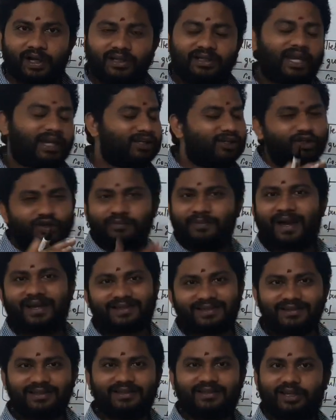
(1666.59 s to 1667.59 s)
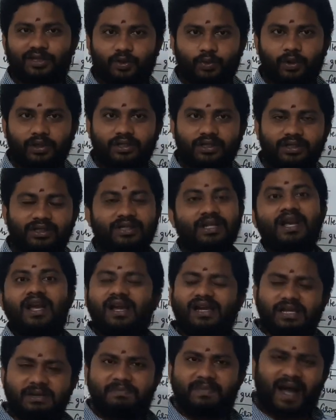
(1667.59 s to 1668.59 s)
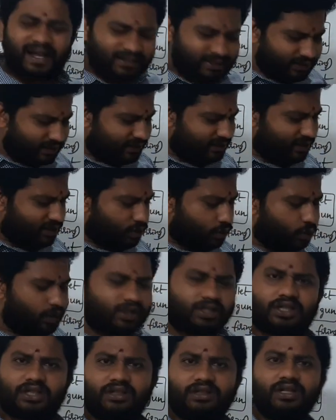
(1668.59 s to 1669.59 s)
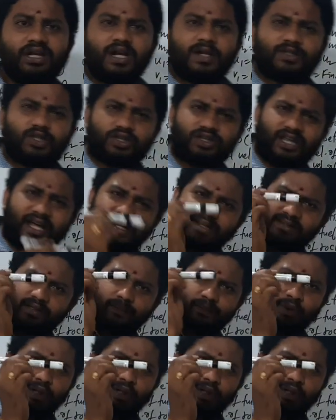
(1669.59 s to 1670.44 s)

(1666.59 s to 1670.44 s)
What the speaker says: Can you imagine the situation? Imagine a situation, so there is a